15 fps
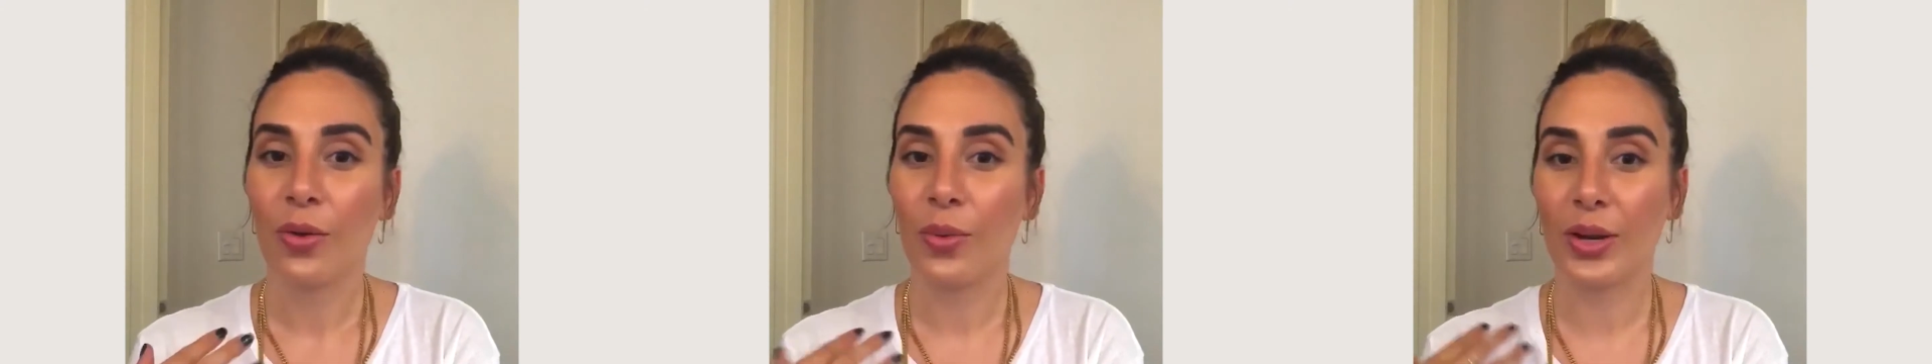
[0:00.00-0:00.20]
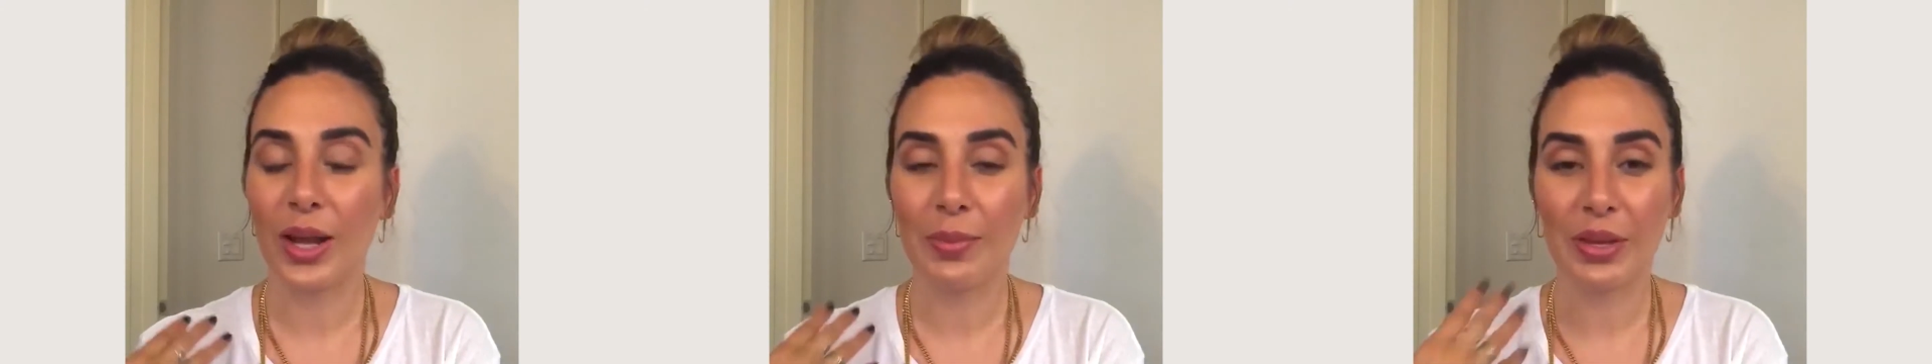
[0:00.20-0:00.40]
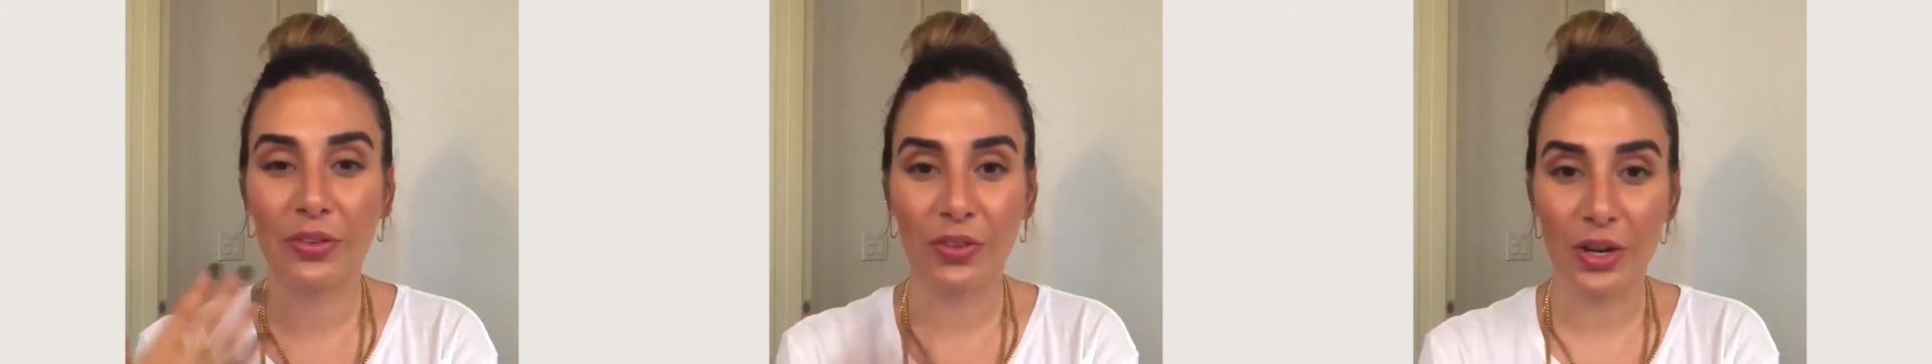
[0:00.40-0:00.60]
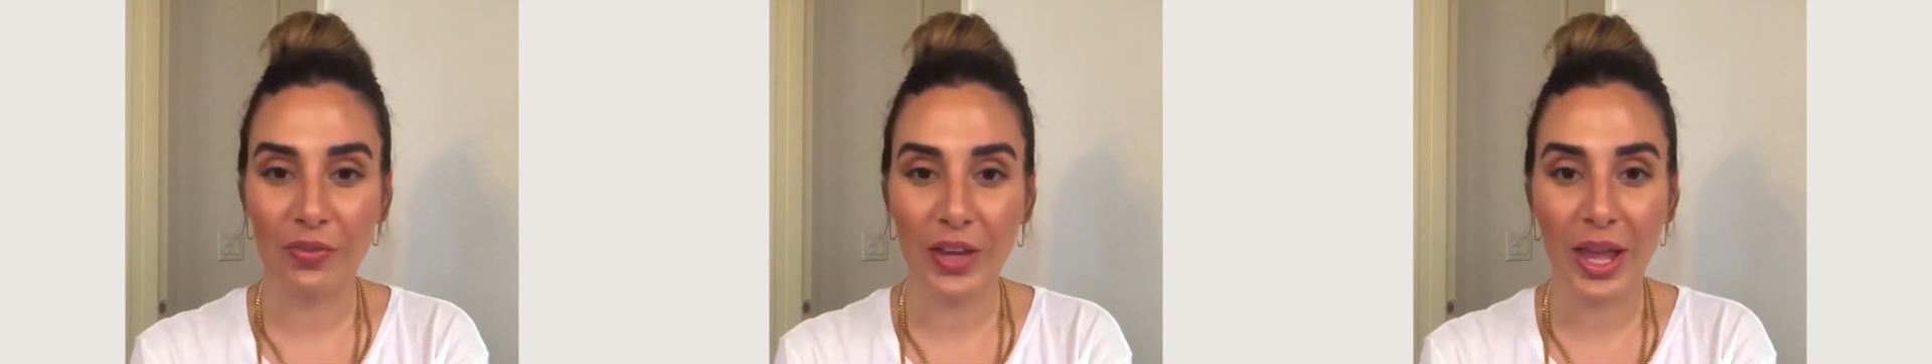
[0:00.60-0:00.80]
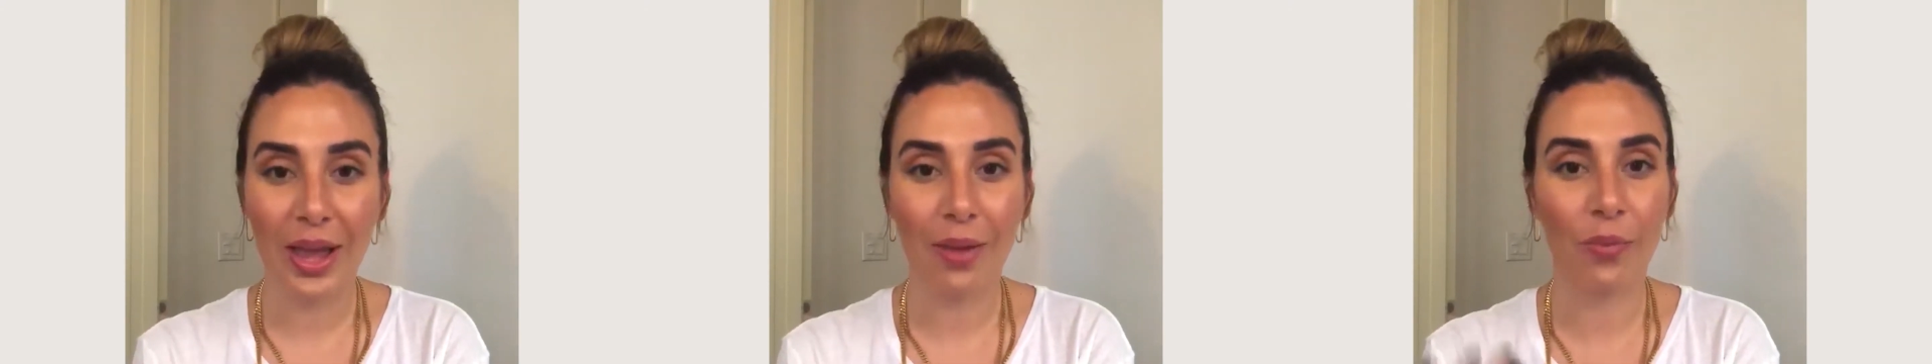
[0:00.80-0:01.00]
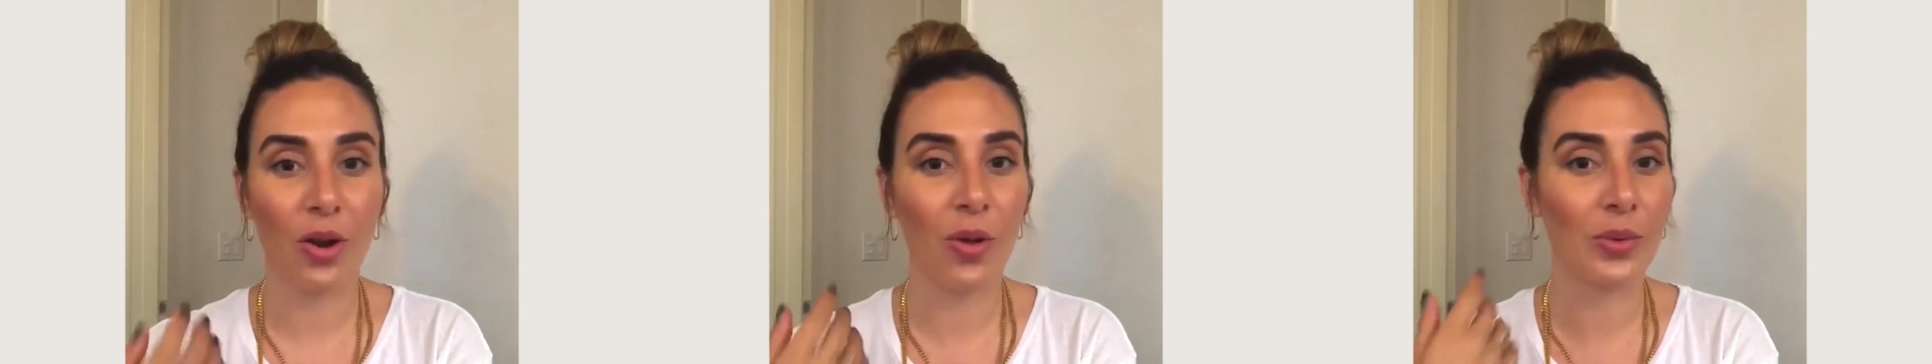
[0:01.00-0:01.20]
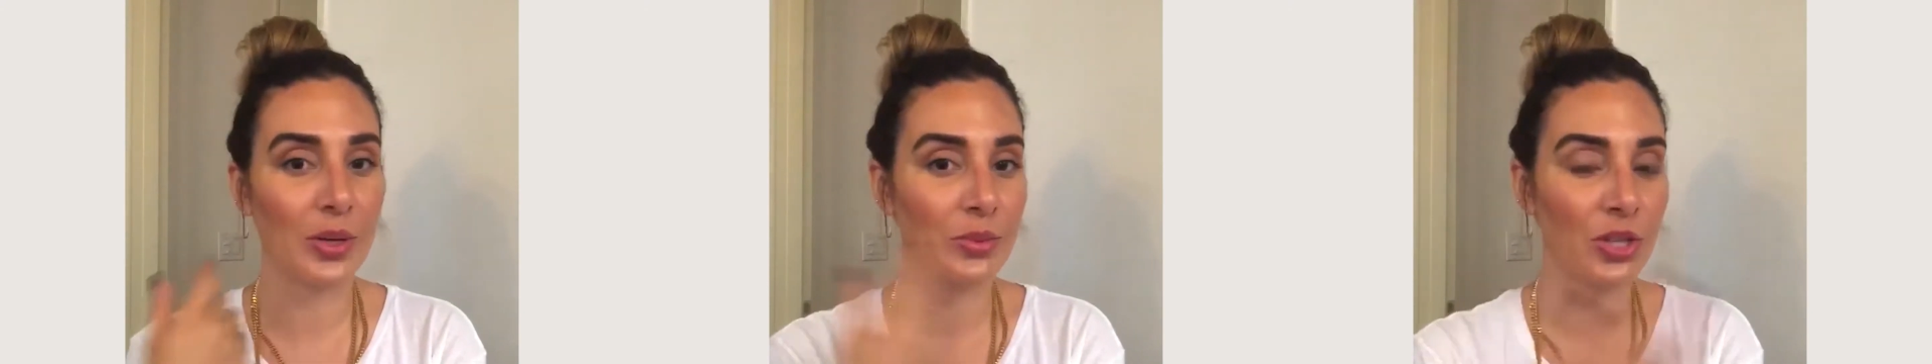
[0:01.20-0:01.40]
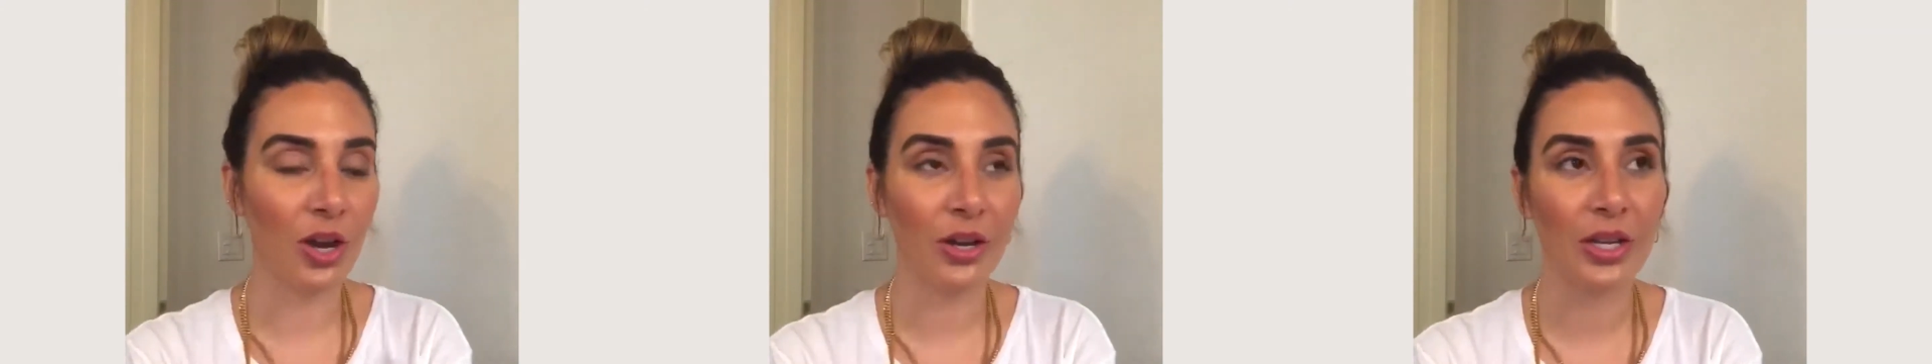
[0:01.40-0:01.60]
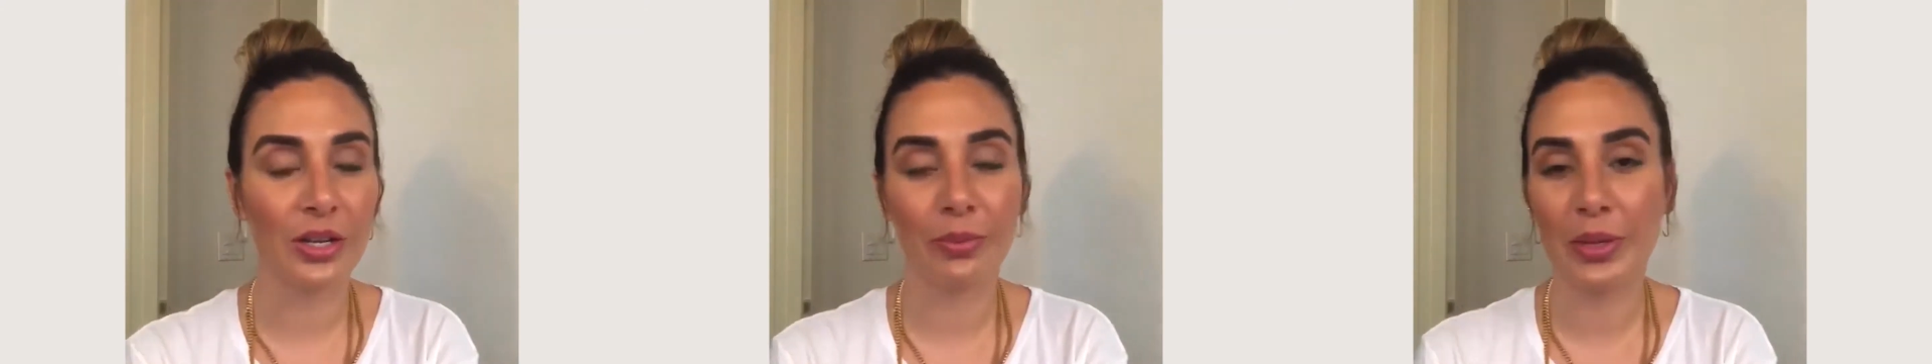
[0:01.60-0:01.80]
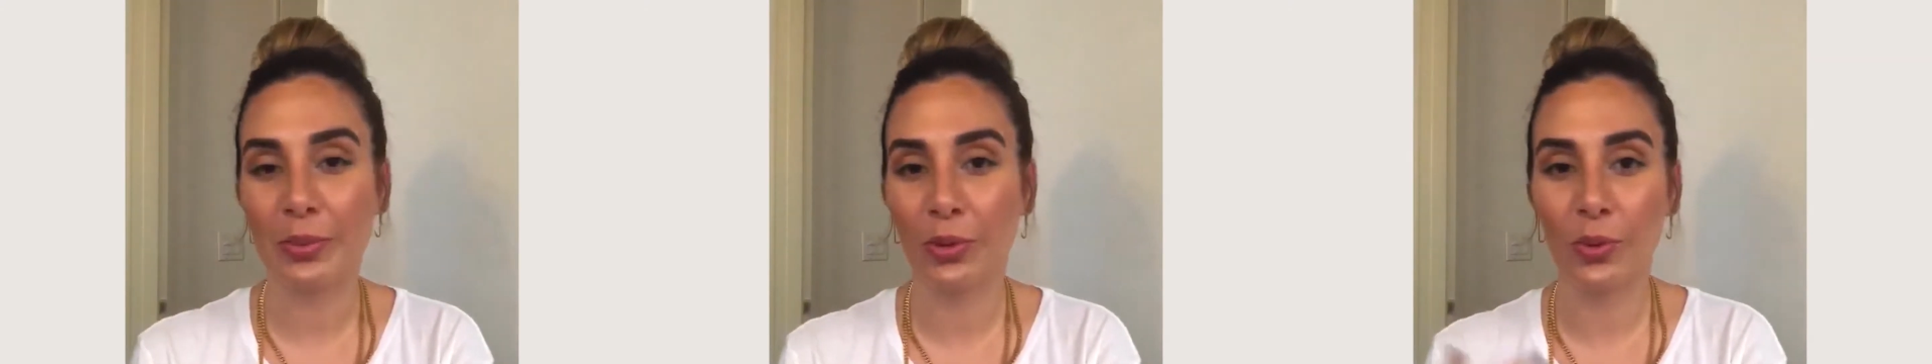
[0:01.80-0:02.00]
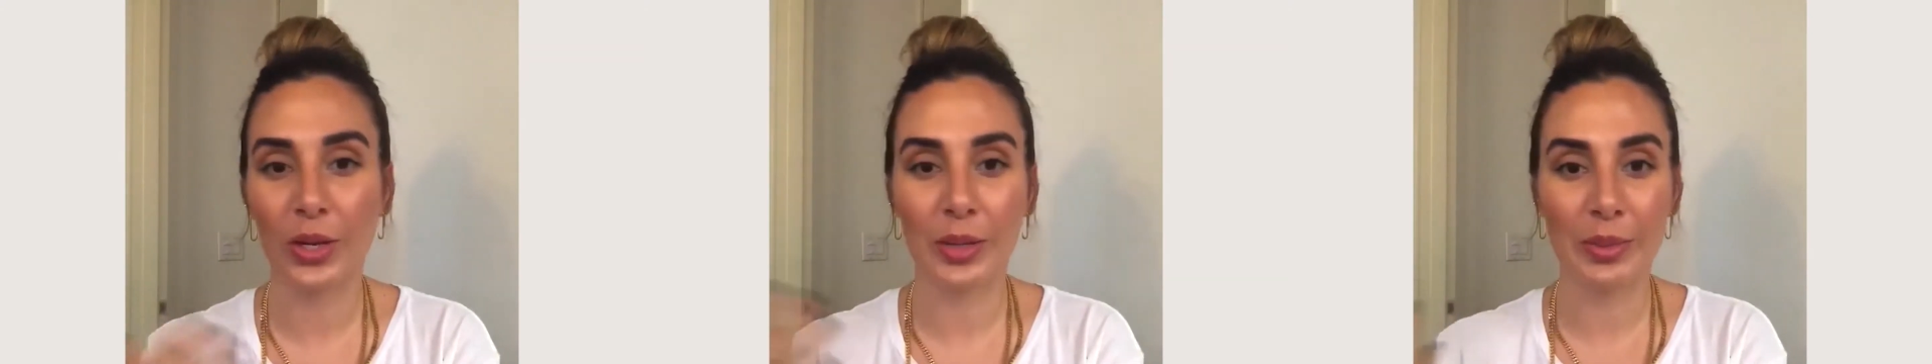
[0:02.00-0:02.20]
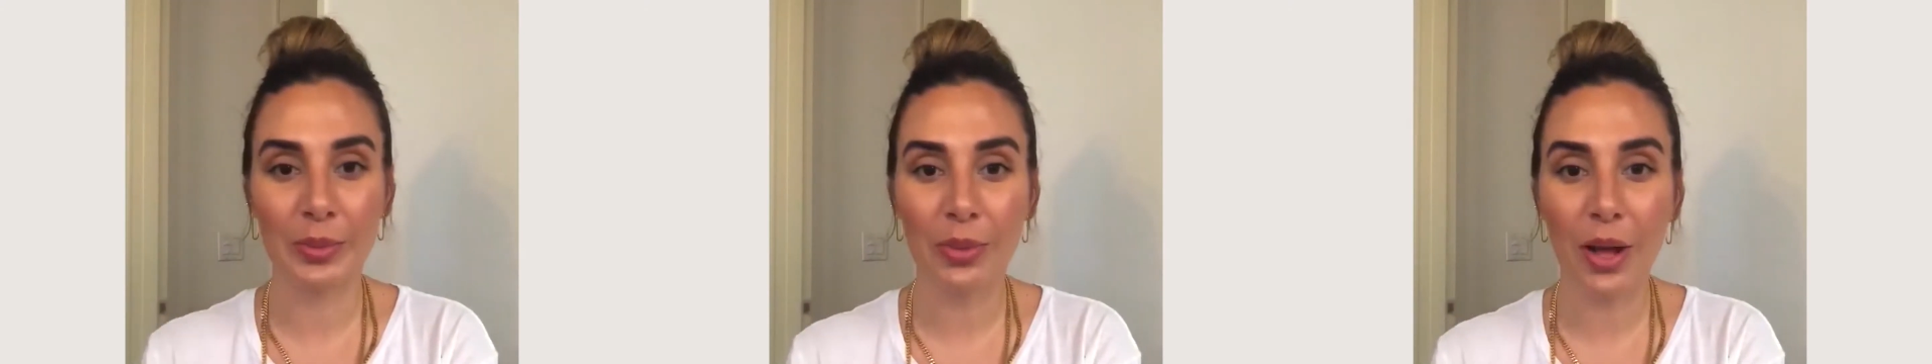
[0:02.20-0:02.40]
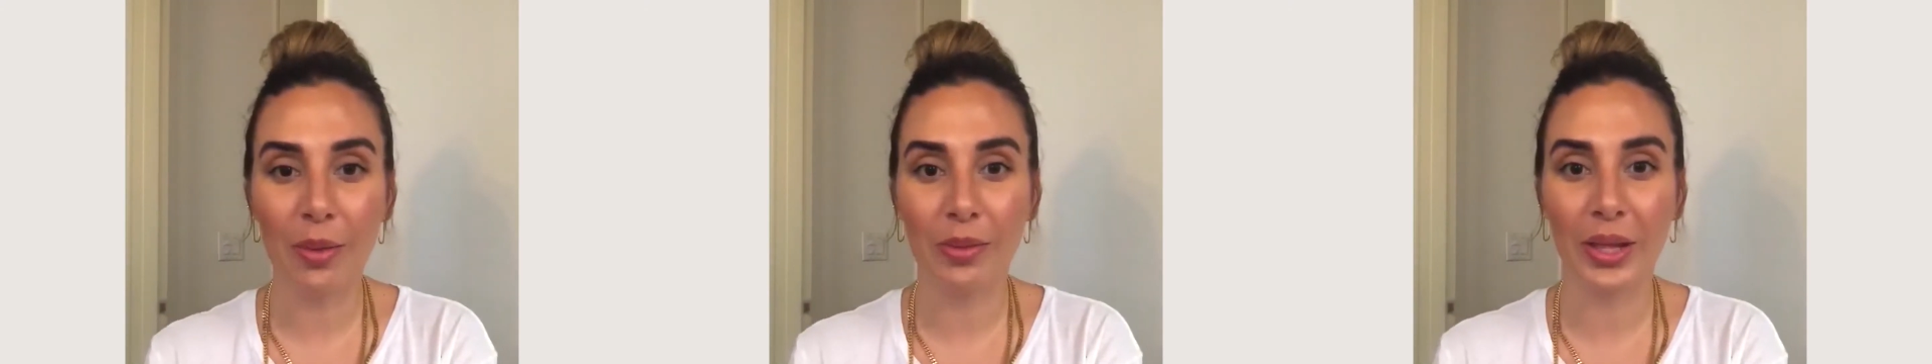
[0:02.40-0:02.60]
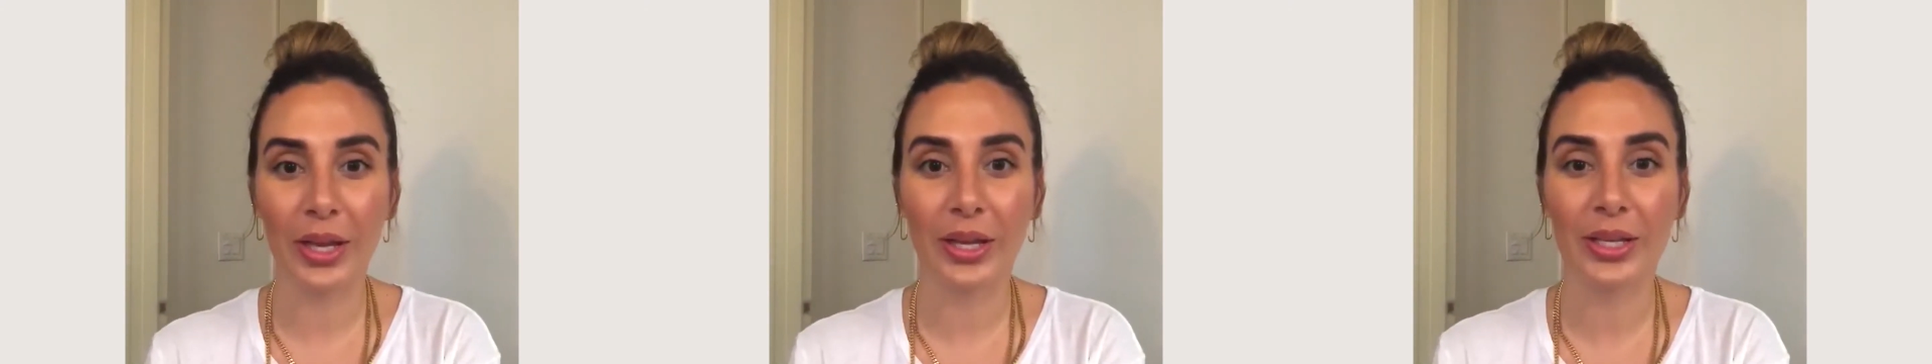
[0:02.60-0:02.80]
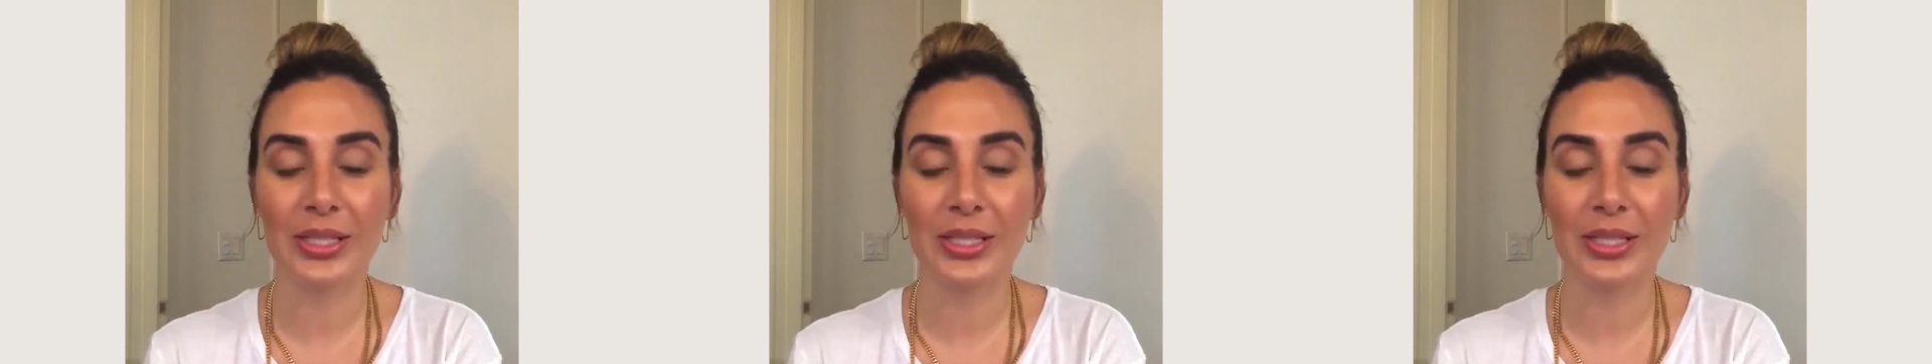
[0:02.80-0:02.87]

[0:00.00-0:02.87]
when I'm in front of a camera, when I'm talking to people, when I'm in public.